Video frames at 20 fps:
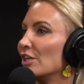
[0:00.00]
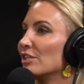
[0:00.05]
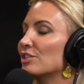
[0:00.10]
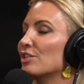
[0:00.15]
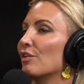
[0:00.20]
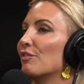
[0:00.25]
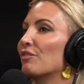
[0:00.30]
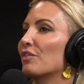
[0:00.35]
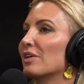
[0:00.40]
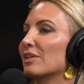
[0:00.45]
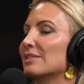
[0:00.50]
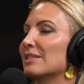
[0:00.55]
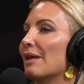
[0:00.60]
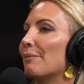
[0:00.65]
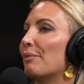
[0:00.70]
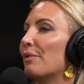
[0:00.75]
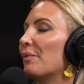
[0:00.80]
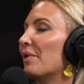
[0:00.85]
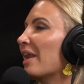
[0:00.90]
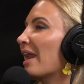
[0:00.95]
So for
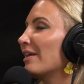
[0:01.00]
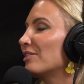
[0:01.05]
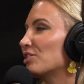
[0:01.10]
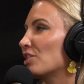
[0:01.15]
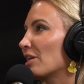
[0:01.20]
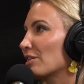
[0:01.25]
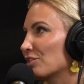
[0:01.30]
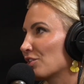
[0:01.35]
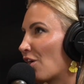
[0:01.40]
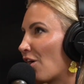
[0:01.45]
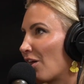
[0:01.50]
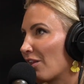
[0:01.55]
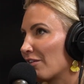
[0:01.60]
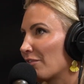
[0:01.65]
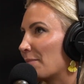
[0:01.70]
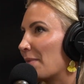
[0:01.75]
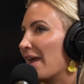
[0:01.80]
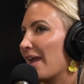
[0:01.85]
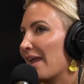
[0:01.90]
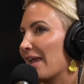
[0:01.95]
example, when I talk to all
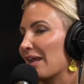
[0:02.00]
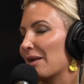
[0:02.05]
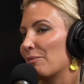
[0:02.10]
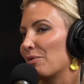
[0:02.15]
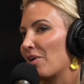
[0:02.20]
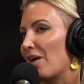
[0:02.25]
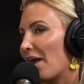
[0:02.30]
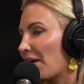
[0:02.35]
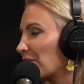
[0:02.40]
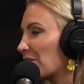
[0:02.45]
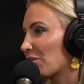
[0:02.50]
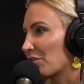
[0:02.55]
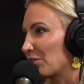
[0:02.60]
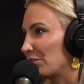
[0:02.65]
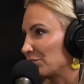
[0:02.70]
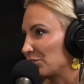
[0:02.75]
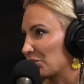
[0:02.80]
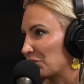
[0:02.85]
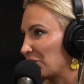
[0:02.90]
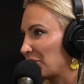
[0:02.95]
of my animal
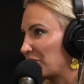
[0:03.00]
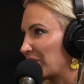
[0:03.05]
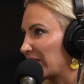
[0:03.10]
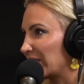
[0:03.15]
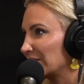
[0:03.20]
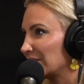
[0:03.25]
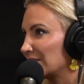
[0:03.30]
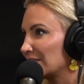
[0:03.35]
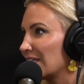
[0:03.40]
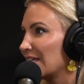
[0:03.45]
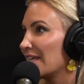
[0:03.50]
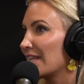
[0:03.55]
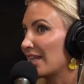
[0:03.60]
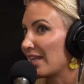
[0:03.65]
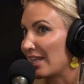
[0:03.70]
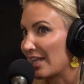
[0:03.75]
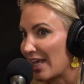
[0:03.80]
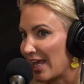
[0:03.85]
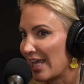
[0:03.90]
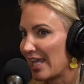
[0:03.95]
agriculture friends,
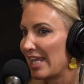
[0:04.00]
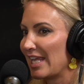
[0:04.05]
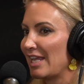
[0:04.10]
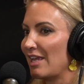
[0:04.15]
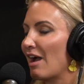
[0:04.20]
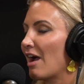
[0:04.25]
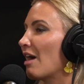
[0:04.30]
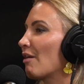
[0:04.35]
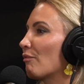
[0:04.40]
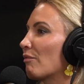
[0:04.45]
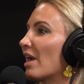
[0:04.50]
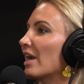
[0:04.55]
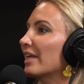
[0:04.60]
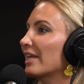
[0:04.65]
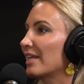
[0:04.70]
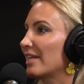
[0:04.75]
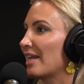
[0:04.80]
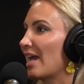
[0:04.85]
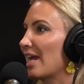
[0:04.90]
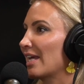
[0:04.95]
they
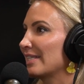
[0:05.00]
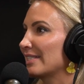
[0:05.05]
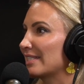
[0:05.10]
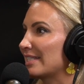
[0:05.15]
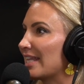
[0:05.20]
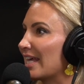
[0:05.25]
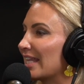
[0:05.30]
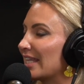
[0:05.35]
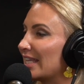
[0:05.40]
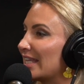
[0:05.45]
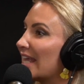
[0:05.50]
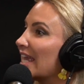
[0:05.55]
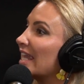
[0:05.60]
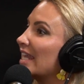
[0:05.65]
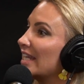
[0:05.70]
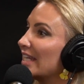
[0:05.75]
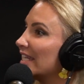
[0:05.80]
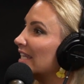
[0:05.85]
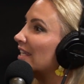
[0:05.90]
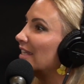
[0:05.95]
recognize that
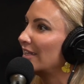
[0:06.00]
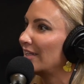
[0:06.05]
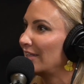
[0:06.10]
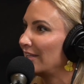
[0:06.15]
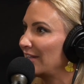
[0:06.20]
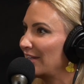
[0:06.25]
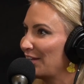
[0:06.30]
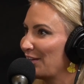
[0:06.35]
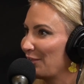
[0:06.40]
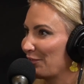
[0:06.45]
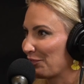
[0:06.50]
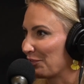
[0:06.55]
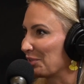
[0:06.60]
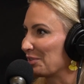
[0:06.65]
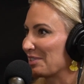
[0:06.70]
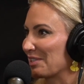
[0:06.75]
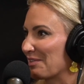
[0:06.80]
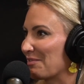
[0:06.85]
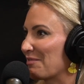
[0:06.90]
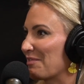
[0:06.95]
they need
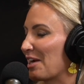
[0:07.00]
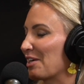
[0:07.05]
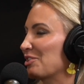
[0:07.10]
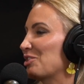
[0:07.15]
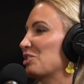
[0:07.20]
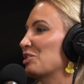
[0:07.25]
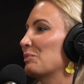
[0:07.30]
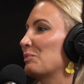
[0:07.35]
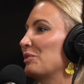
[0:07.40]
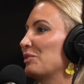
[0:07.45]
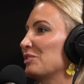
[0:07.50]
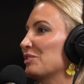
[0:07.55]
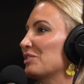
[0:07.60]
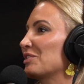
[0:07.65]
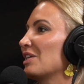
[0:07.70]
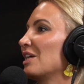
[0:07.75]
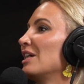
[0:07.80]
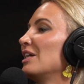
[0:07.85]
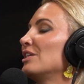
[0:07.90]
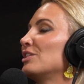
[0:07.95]
fruits and
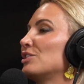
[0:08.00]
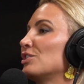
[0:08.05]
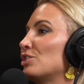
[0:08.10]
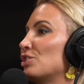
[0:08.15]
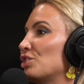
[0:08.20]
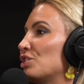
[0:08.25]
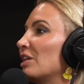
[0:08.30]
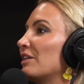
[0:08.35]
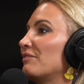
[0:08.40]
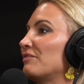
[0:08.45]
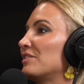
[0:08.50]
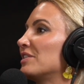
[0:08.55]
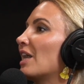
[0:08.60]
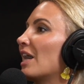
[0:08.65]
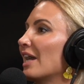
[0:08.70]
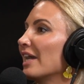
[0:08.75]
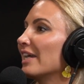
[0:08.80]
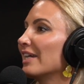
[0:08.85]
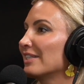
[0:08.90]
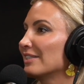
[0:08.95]
vegetables to shift
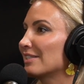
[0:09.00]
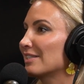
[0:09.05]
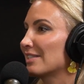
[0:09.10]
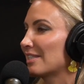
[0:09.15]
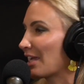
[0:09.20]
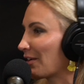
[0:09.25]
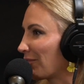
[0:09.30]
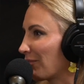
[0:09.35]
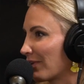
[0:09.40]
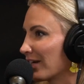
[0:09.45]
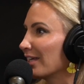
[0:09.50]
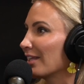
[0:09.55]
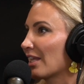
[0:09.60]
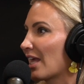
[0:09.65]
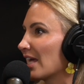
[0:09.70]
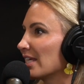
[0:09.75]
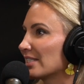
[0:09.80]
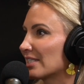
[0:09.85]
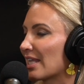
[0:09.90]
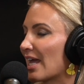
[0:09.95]
diets. They
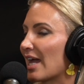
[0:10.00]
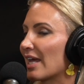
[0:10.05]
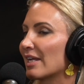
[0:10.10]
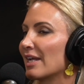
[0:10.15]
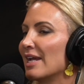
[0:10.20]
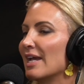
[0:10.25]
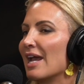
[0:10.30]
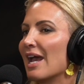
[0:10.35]
realize that.